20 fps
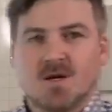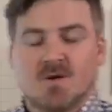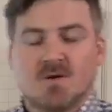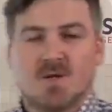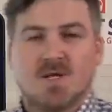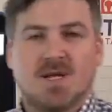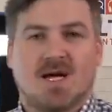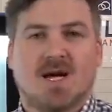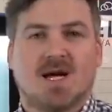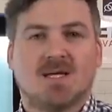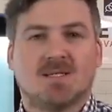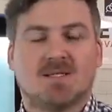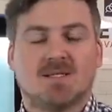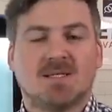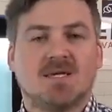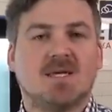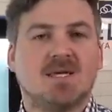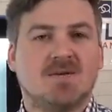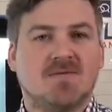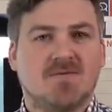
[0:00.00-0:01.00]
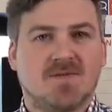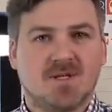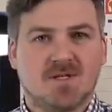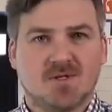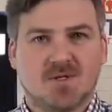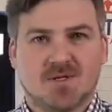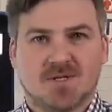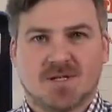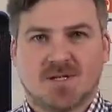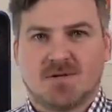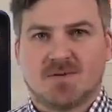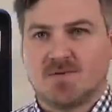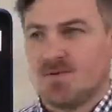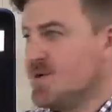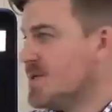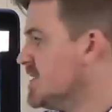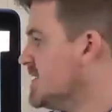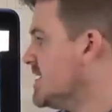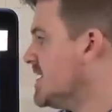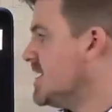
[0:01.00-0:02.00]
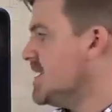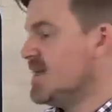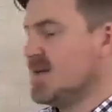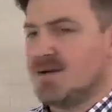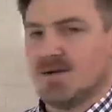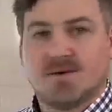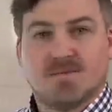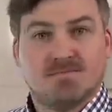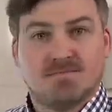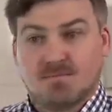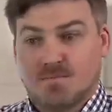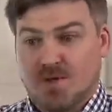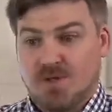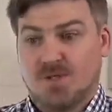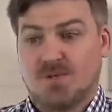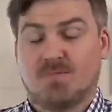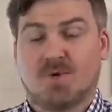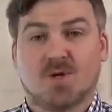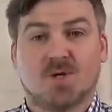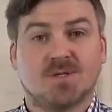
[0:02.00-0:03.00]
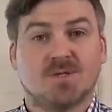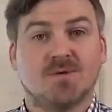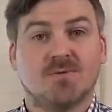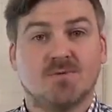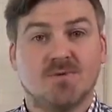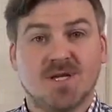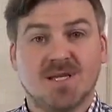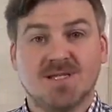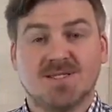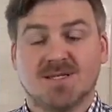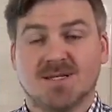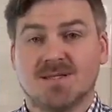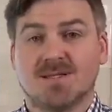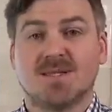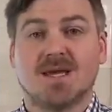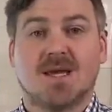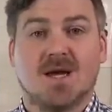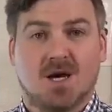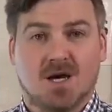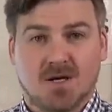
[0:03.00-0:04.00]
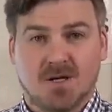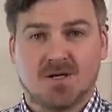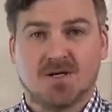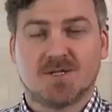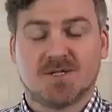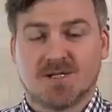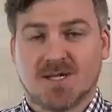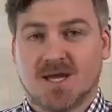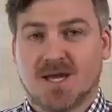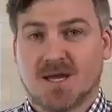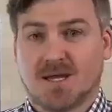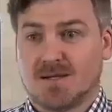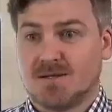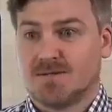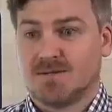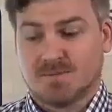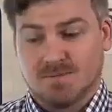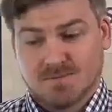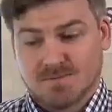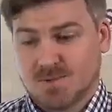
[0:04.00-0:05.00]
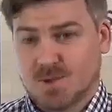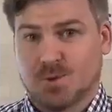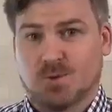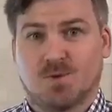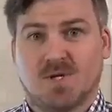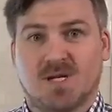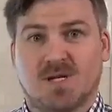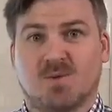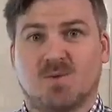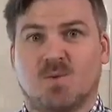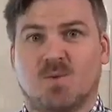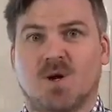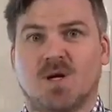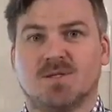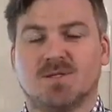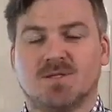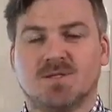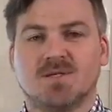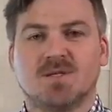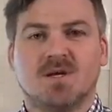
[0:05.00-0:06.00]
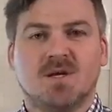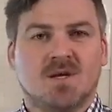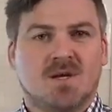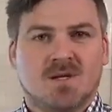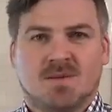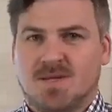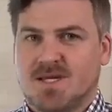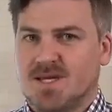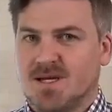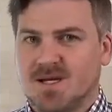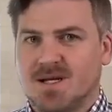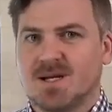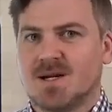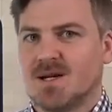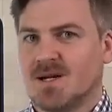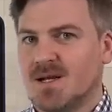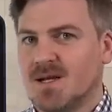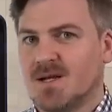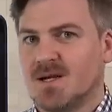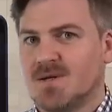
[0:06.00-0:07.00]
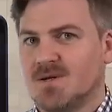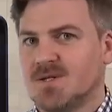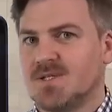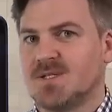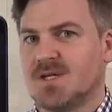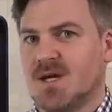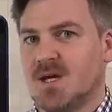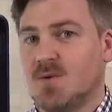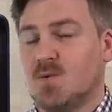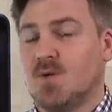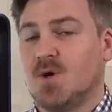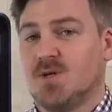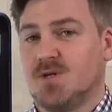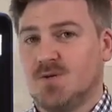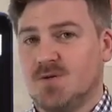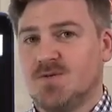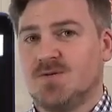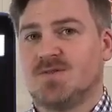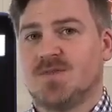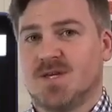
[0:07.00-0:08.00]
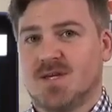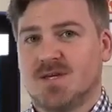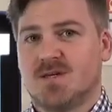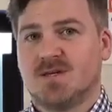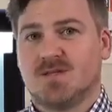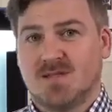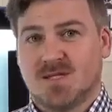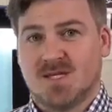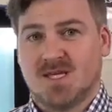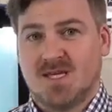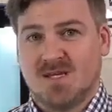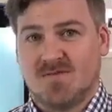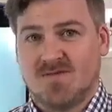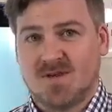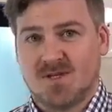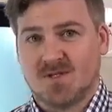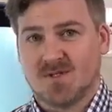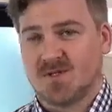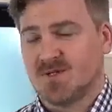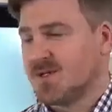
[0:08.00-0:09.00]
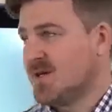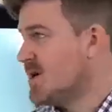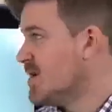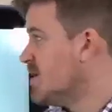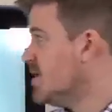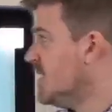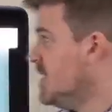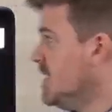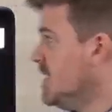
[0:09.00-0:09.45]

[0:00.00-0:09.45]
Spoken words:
Well, it has the key features in it. What is clear? When the person reads it, they understand, just read it once, they can clearly understand what you think the key features are.